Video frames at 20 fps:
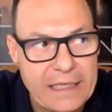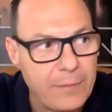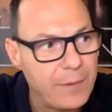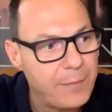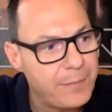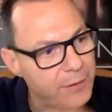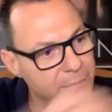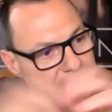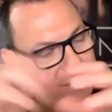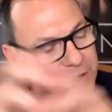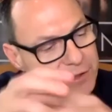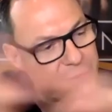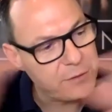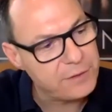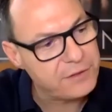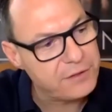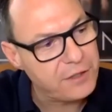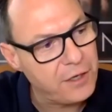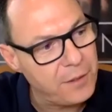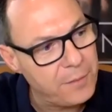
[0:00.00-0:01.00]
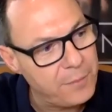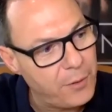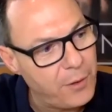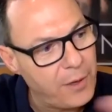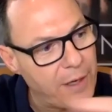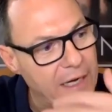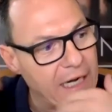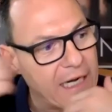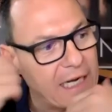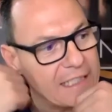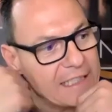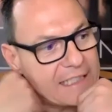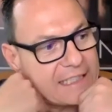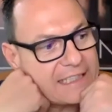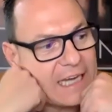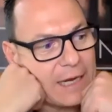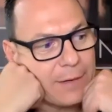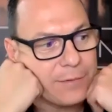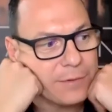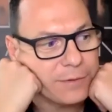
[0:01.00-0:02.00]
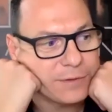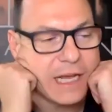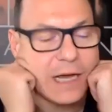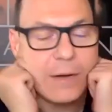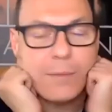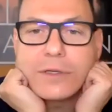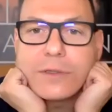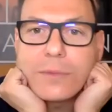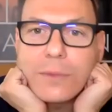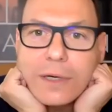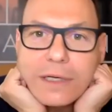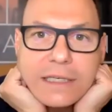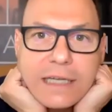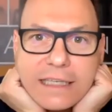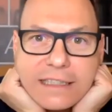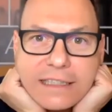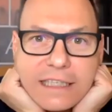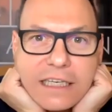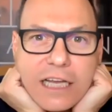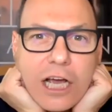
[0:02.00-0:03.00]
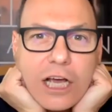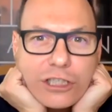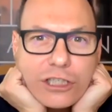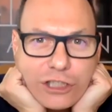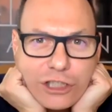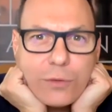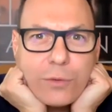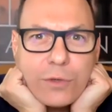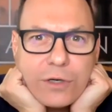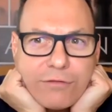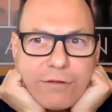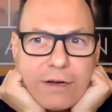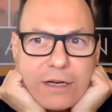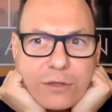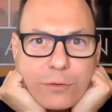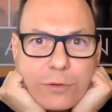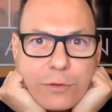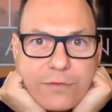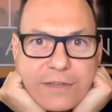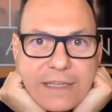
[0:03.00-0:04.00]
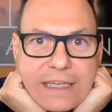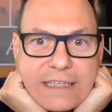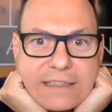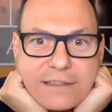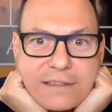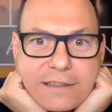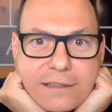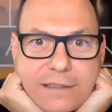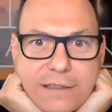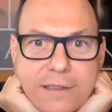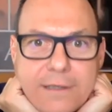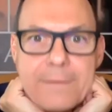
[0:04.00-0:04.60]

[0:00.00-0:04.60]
We built it to a certain point, and I just sat down with her one day. I said, do you want to run all of this?